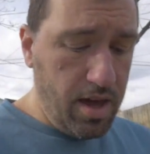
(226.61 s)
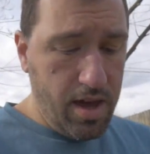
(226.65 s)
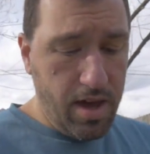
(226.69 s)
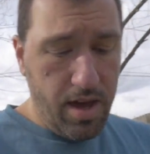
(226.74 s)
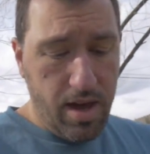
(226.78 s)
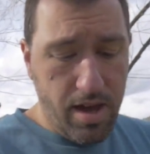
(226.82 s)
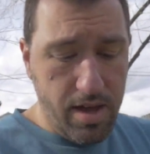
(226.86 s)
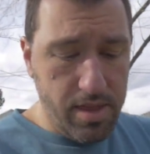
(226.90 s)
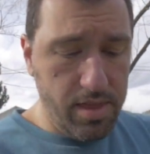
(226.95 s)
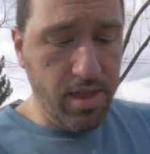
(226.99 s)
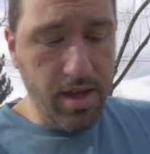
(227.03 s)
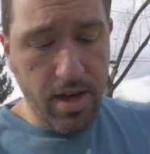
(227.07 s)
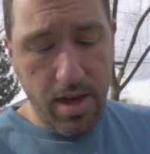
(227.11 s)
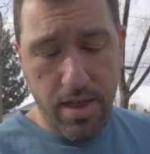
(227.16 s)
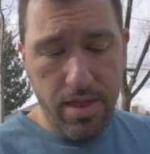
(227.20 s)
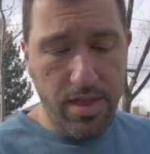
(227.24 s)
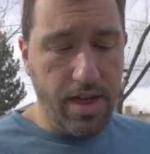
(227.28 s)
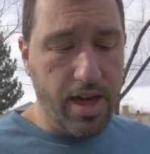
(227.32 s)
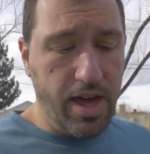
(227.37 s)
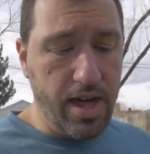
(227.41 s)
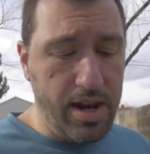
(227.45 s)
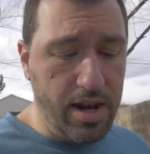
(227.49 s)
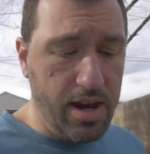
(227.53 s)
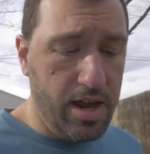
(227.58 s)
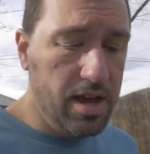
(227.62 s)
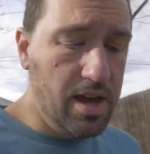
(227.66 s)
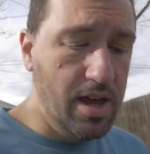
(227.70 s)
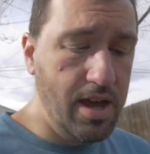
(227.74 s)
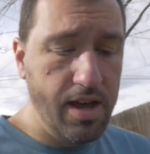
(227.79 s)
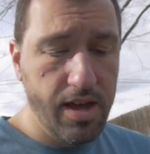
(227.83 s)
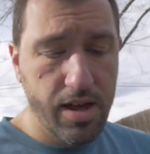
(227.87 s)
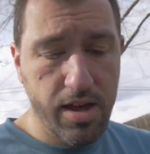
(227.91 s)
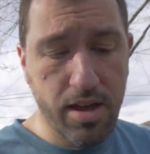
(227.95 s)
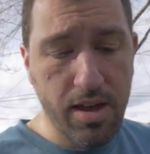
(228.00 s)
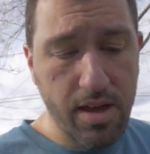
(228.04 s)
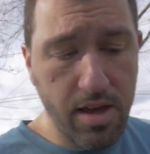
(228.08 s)
And then,
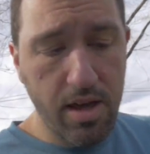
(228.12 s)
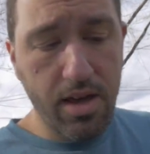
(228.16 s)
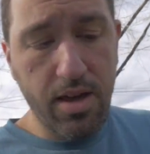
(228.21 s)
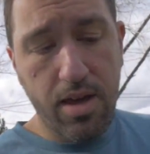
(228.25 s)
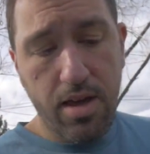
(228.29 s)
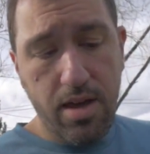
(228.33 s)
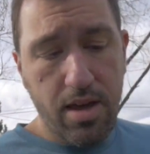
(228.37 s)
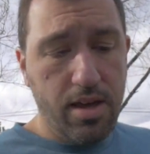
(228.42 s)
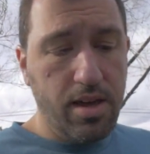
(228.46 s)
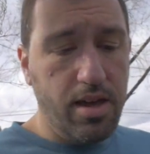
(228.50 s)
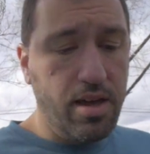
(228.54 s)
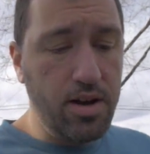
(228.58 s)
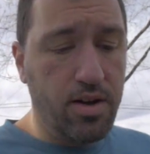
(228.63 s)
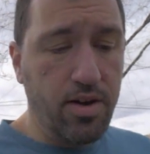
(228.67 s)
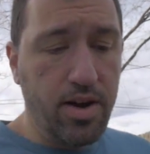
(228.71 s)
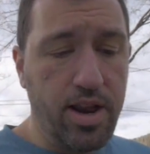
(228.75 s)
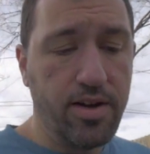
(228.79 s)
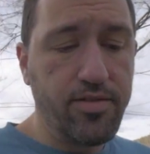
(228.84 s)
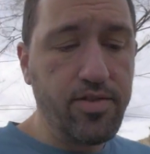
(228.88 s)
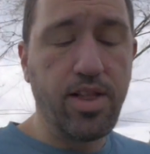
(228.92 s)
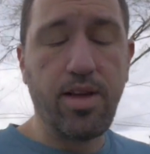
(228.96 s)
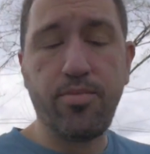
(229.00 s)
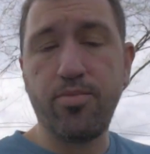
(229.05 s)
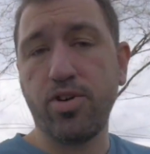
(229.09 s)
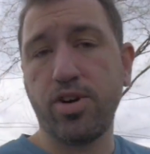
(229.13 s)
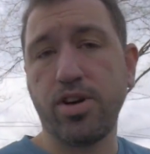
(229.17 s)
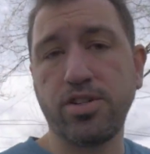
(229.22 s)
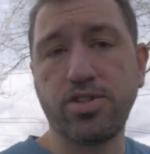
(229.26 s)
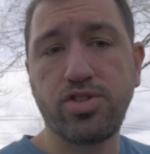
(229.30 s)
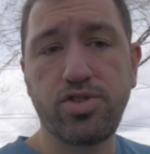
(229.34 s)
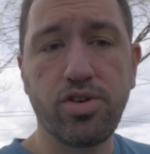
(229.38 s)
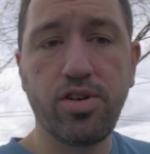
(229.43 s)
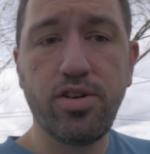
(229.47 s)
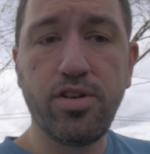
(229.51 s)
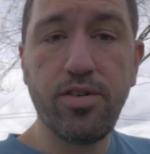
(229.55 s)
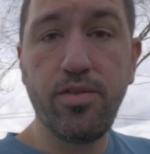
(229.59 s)
you know, I'd have a lot more
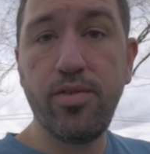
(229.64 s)
control.